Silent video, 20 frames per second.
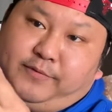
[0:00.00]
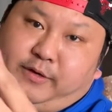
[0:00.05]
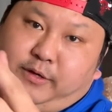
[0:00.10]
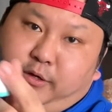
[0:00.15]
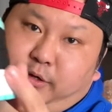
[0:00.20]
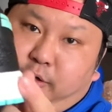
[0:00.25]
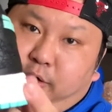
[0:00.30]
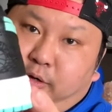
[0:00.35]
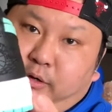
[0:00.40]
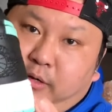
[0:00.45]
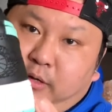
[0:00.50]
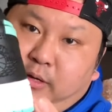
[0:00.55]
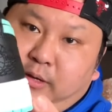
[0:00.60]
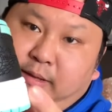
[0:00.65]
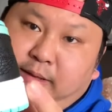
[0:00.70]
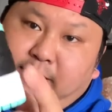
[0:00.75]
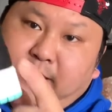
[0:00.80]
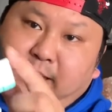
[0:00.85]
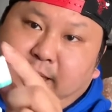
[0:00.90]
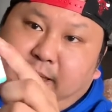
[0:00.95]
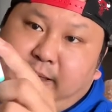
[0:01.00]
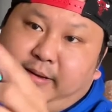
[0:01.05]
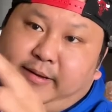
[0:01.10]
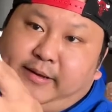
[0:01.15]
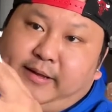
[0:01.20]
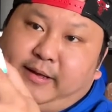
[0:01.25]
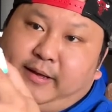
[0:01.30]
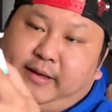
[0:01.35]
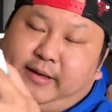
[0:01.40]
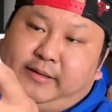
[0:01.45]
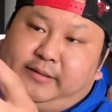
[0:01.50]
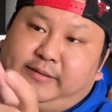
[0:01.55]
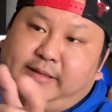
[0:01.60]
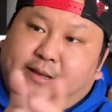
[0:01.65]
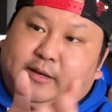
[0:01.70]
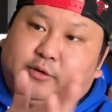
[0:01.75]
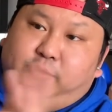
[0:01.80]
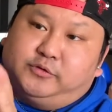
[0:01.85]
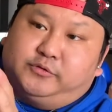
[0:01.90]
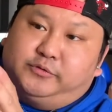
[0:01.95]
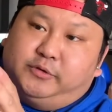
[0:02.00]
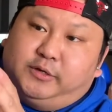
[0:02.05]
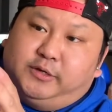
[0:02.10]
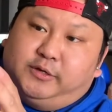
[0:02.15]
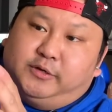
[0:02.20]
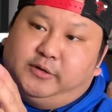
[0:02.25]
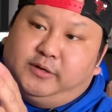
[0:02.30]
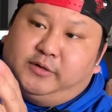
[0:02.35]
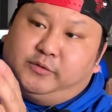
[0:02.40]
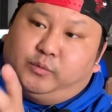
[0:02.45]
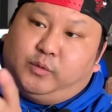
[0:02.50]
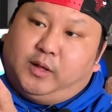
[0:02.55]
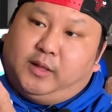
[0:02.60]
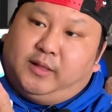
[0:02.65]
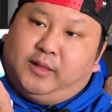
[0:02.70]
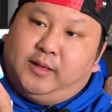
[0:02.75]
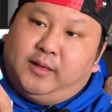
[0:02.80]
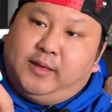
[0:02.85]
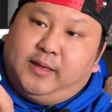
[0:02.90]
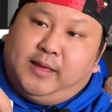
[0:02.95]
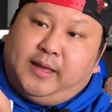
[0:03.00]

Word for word: here and uh, that looks really good as well.